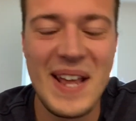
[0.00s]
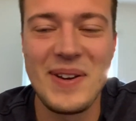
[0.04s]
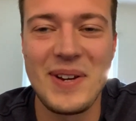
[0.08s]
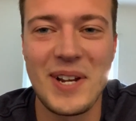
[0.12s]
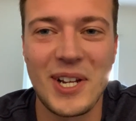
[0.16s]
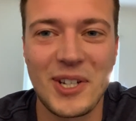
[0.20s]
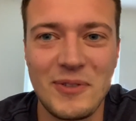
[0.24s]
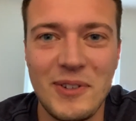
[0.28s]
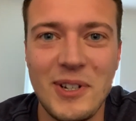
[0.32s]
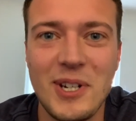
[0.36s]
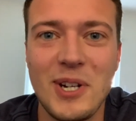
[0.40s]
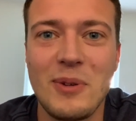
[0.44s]

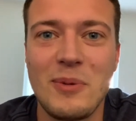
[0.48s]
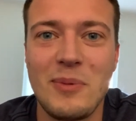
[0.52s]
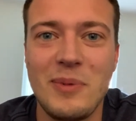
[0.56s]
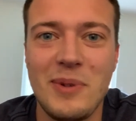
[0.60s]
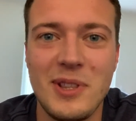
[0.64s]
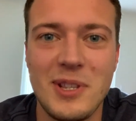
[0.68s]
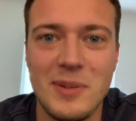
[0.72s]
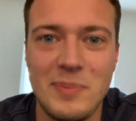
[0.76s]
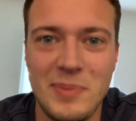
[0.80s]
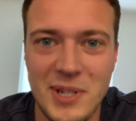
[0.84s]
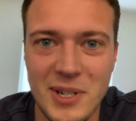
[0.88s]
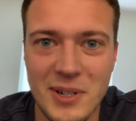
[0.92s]
next video will be
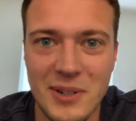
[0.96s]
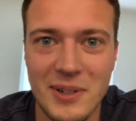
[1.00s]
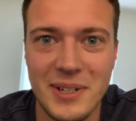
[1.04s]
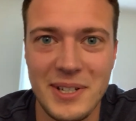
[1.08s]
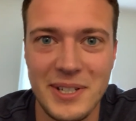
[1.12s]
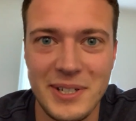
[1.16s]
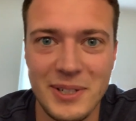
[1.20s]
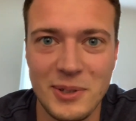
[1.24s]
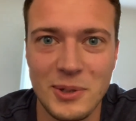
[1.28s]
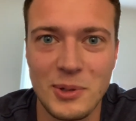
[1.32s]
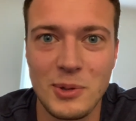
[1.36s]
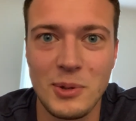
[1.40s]
the PRL
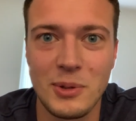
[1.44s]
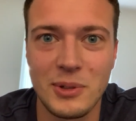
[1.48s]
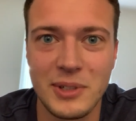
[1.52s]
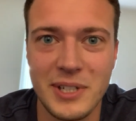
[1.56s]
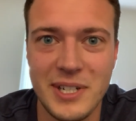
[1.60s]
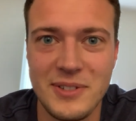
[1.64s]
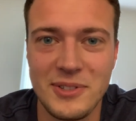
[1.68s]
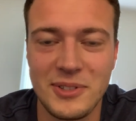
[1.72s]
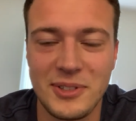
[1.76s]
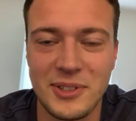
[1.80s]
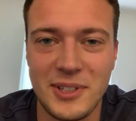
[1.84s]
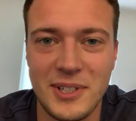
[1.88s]
intercooler
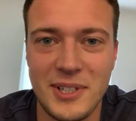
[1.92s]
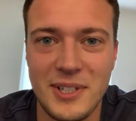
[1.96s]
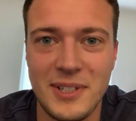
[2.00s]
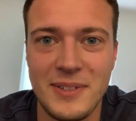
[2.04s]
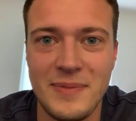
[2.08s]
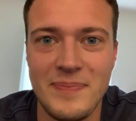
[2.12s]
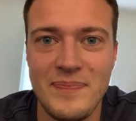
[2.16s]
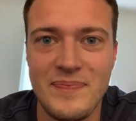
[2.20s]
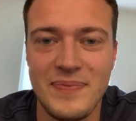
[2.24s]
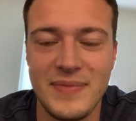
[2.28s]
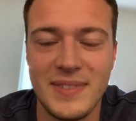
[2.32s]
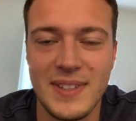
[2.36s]
install
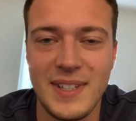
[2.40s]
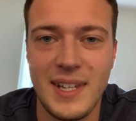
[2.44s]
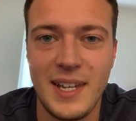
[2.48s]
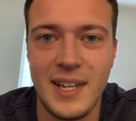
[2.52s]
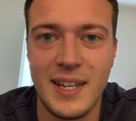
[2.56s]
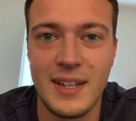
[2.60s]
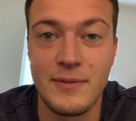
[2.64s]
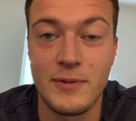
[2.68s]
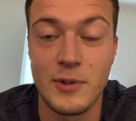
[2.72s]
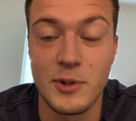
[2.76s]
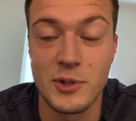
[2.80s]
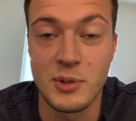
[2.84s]

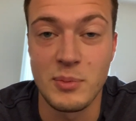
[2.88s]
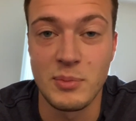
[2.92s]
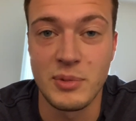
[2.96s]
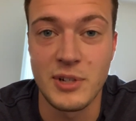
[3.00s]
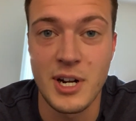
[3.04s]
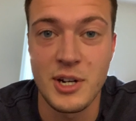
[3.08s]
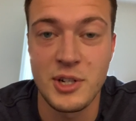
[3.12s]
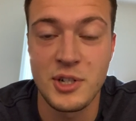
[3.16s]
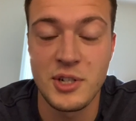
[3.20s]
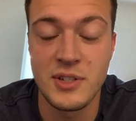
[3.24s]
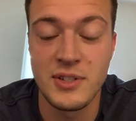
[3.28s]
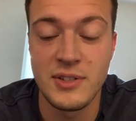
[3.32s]
and first
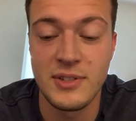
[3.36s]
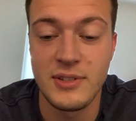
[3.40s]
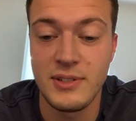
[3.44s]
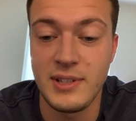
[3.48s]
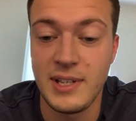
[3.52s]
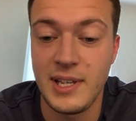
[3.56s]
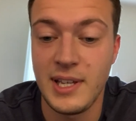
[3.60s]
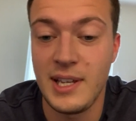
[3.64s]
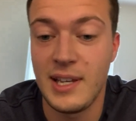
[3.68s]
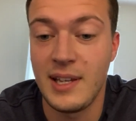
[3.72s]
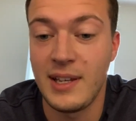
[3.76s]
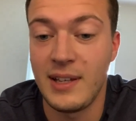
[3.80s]
impressions
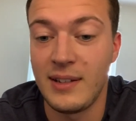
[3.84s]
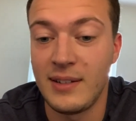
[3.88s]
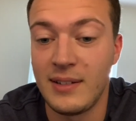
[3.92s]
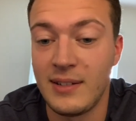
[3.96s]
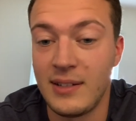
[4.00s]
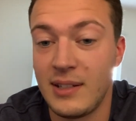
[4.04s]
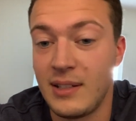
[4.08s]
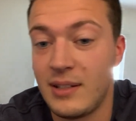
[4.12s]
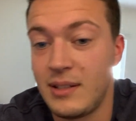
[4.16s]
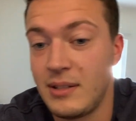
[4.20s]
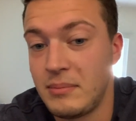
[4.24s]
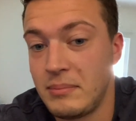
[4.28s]
and
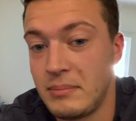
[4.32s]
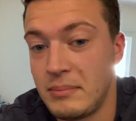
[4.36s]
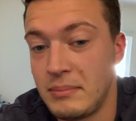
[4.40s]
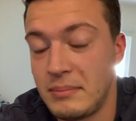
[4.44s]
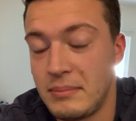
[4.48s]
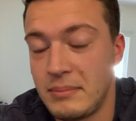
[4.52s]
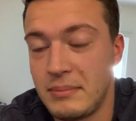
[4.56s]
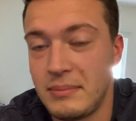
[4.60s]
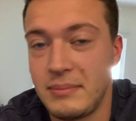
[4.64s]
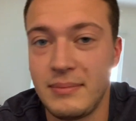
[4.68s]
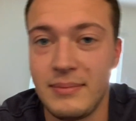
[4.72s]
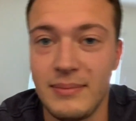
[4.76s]

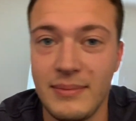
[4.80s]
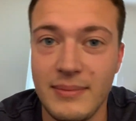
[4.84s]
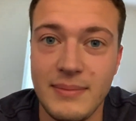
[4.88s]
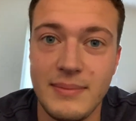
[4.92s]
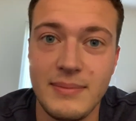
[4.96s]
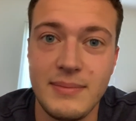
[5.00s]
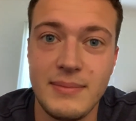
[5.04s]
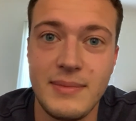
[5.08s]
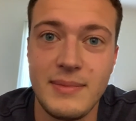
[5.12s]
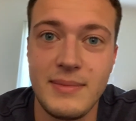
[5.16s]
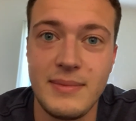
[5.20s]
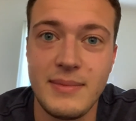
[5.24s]

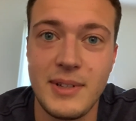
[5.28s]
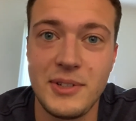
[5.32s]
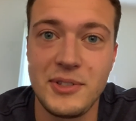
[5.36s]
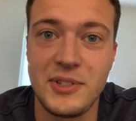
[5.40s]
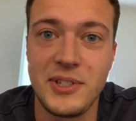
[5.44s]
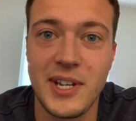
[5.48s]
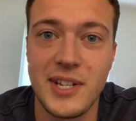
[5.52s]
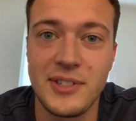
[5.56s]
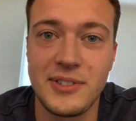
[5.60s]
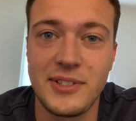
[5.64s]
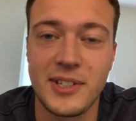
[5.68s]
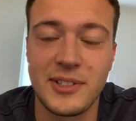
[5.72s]
I'll see
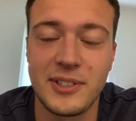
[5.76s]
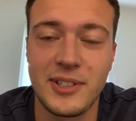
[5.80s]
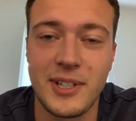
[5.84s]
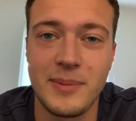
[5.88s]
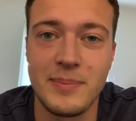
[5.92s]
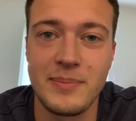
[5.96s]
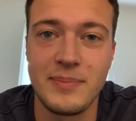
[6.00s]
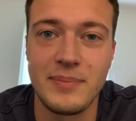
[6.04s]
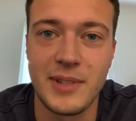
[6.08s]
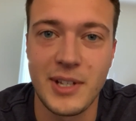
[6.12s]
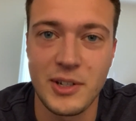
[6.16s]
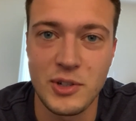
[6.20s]
you guys next time.
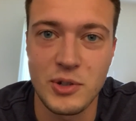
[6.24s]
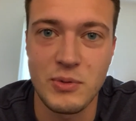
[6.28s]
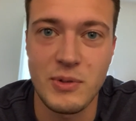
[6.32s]
Thanks for